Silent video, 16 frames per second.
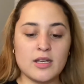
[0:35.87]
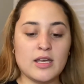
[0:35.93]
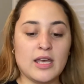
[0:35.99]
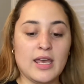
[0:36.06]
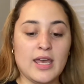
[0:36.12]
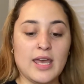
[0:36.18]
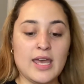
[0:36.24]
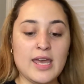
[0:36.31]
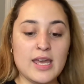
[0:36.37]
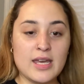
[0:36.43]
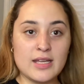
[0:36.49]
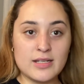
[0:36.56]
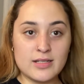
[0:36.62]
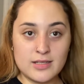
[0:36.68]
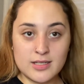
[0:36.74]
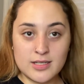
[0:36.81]

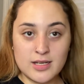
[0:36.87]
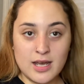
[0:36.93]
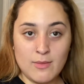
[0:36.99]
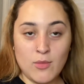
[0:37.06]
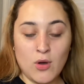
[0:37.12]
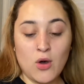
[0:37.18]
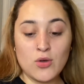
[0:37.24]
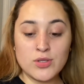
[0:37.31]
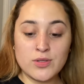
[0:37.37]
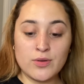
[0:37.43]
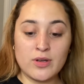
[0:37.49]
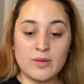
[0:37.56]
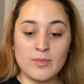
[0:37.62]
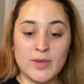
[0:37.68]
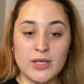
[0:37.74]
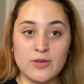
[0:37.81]
and I'm also gonna
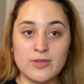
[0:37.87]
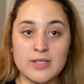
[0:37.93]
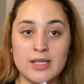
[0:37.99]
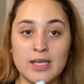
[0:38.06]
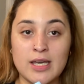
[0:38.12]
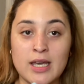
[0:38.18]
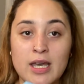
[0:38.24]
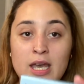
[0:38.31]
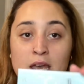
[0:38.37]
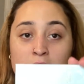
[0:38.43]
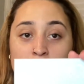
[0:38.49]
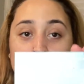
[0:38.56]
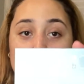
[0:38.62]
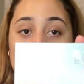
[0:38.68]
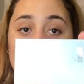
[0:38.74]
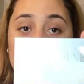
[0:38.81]
be using the
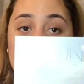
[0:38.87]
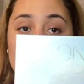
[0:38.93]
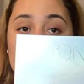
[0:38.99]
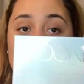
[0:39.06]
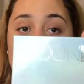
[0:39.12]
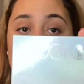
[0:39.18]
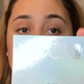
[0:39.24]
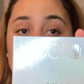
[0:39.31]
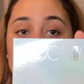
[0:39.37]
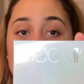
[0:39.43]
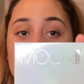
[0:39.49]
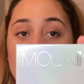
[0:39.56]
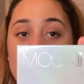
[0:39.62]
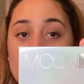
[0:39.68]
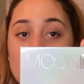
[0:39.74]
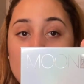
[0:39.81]
Moonchild
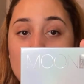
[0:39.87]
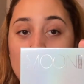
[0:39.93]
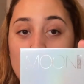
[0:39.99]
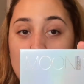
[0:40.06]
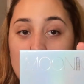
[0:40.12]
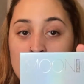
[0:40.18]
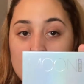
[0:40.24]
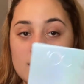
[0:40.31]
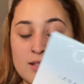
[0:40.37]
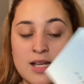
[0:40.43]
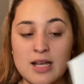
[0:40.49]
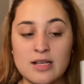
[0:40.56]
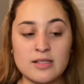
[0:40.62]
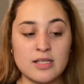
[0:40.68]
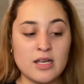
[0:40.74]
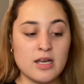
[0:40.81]
palette by
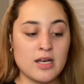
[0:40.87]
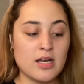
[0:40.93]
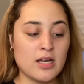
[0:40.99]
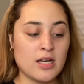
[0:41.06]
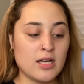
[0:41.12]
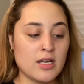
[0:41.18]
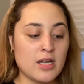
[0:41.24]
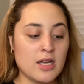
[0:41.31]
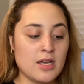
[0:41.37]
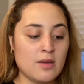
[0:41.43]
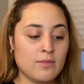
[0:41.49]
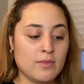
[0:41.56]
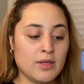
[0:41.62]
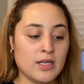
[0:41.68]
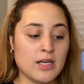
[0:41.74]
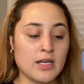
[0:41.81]
Anastasia,
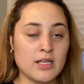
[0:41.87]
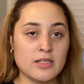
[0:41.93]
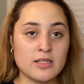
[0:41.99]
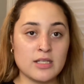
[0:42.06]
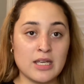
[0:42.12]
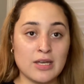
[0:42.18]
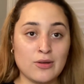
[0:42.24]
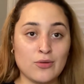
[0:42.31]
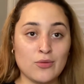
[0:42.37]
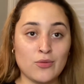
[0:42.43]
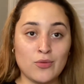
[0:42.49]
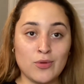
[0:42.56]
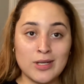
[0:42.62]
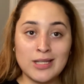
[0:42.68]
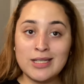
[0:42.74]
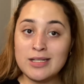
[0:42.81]
because it
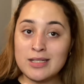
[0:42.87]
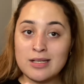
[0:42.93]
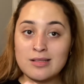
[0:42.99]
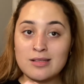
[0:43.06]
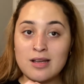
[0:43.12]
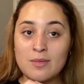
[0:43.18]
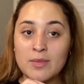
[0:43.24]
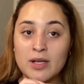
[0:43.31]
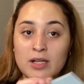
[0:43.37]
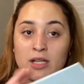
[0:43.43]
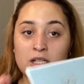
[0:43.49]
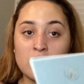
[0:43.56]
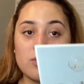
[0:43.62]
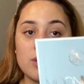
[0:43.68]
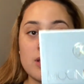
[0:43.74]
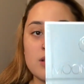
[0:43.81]
really does come in clutch
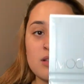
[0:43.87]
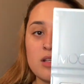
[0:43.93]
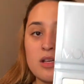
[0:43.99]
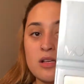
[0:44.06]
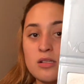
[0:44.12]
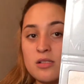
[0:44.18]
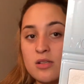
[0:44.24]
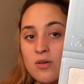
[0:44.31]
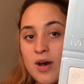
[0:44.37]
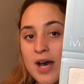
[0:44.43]
with these looks. So I